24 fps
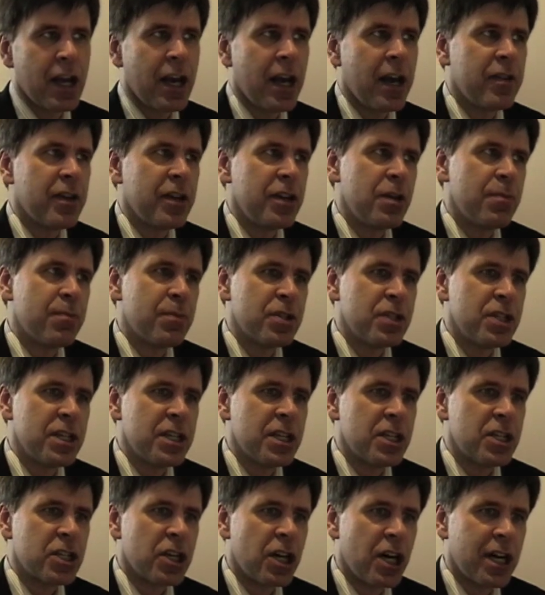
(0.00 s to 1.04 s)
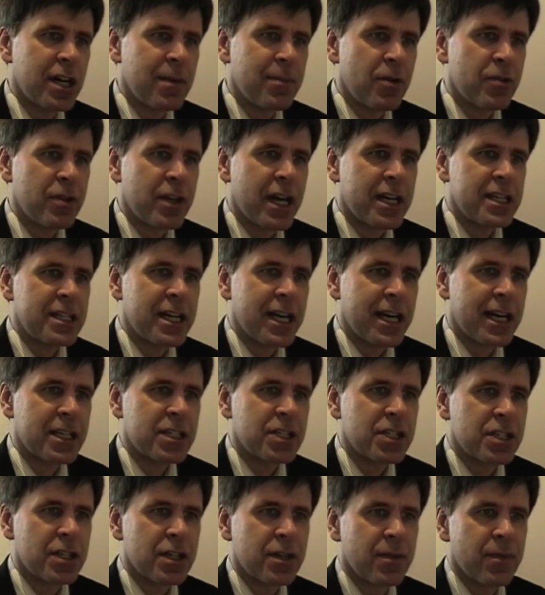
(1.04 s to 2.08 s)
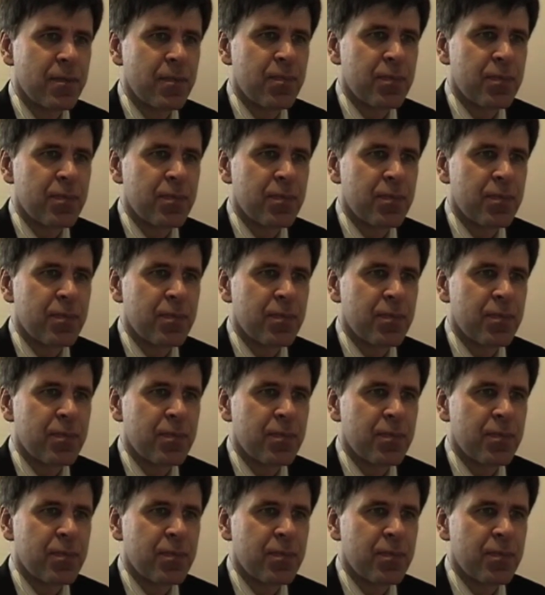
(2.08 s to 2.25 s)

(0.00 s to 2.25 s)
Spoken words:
and then you proceed to talk about that text,